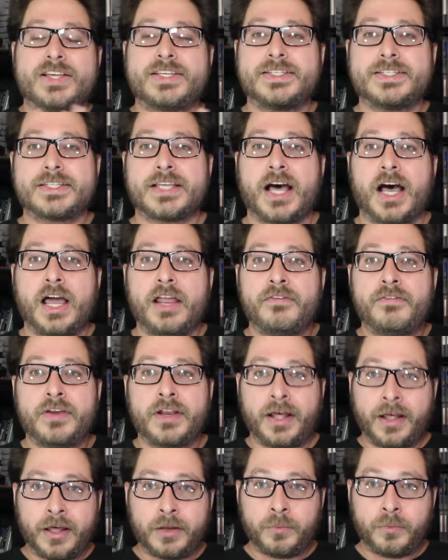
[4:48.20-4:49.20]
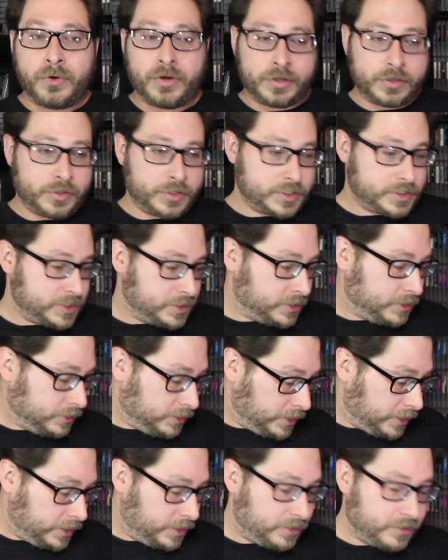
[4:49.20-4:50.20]
This is kind of an odd one. This is a
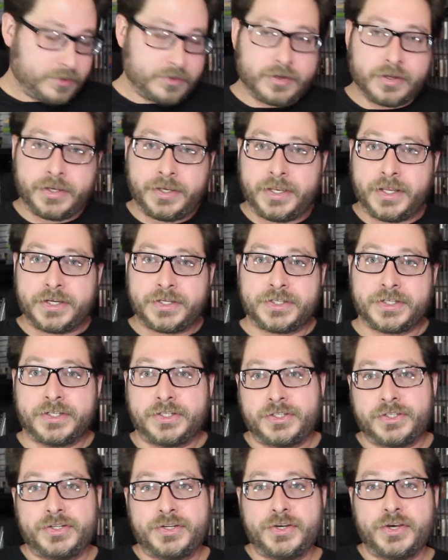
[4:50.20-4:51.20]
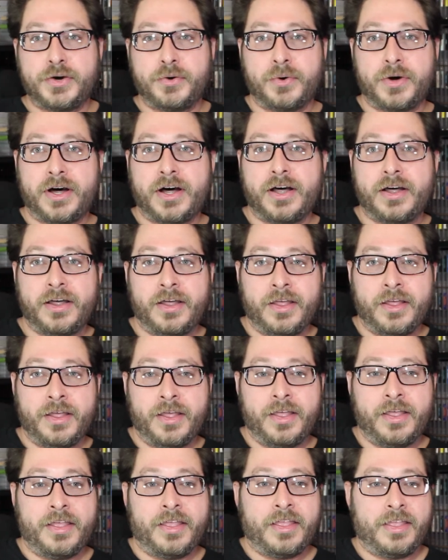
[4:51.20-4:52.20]
late addition to uh,
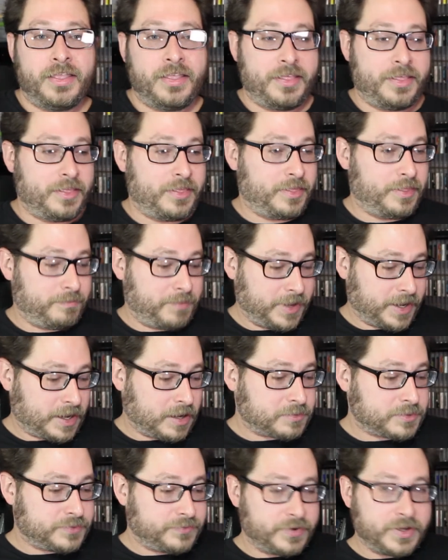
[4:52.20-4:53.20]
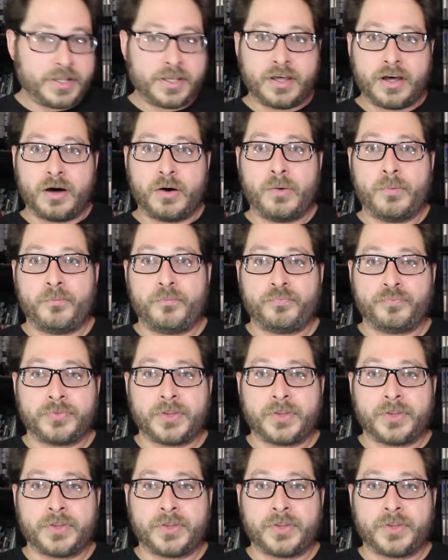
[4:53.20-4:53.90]
the pickups video.